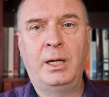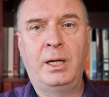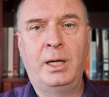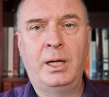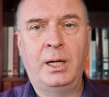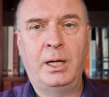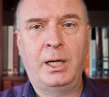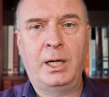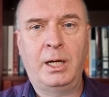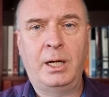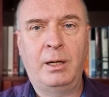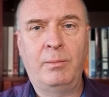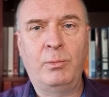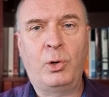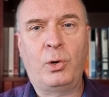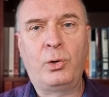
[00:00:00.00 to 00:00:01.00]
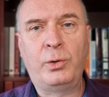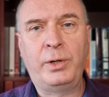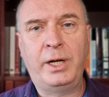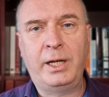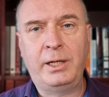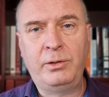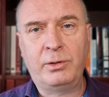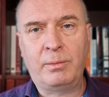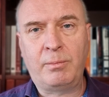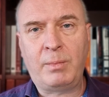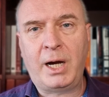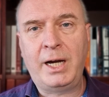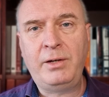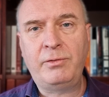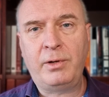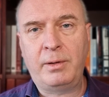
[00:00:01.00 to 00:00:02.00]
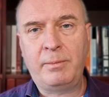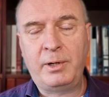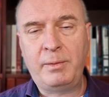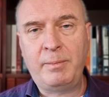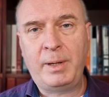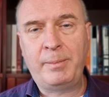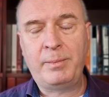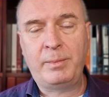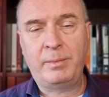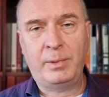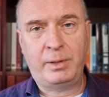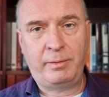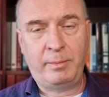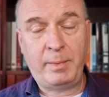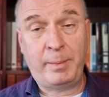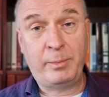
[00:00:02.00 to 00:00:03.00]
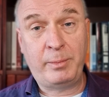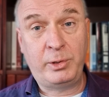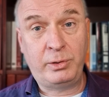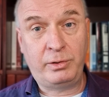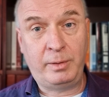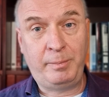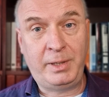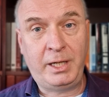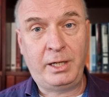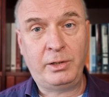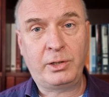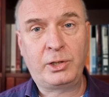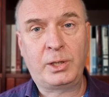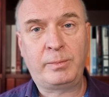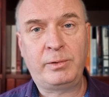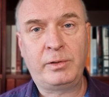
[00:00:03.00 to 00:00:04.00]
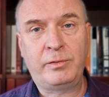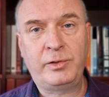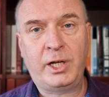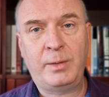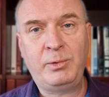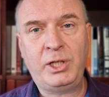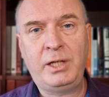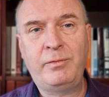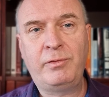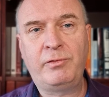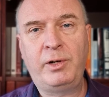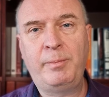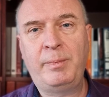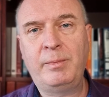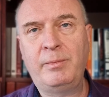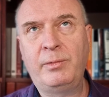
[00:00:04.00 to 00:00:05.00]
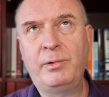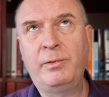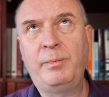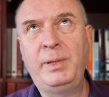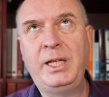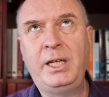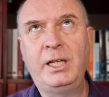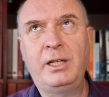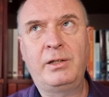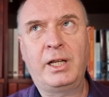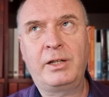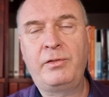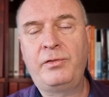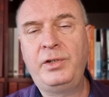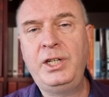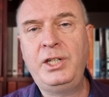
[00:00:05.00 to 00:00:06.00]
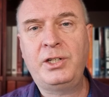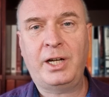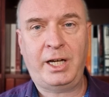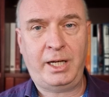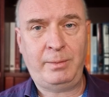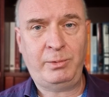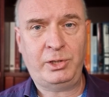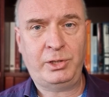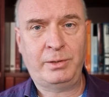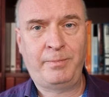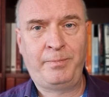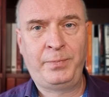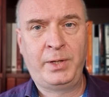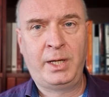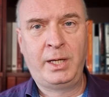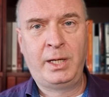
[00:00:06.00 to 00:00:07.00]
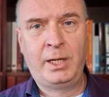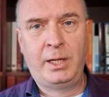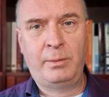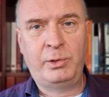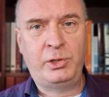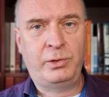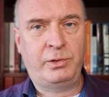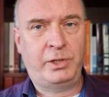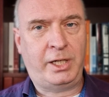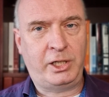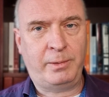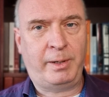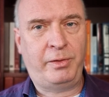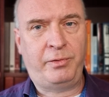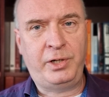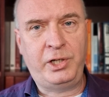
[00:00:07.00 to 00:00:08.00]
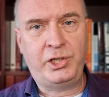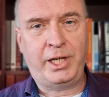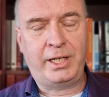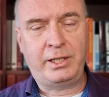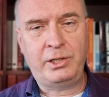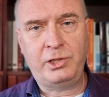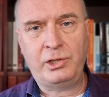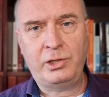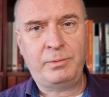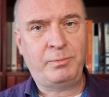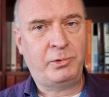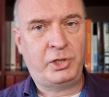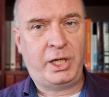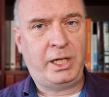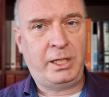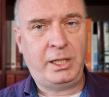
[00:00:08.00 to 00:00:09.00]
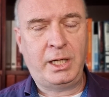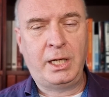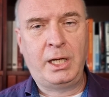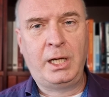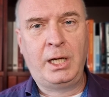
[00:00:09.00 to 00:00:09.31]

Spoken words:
or in your mind, remember to repeat it a couple of times, even repeating it like three times, which takes about 3 seconds, say,